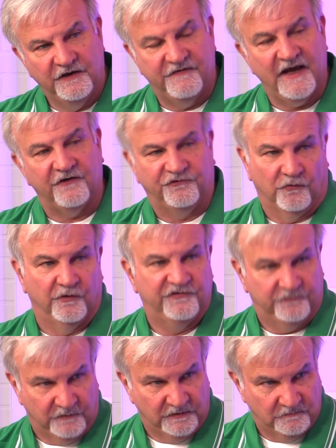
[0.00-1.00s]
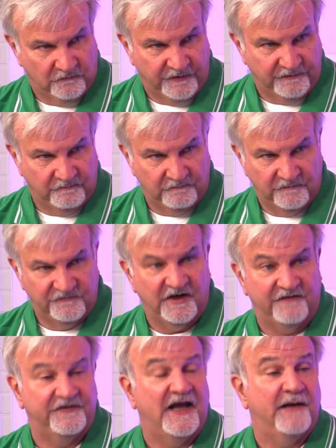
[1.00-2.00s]
You've got a choice when
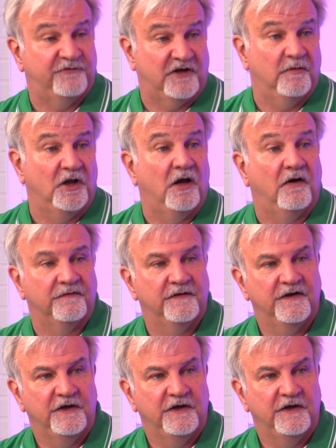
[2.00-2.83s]
tough times come along.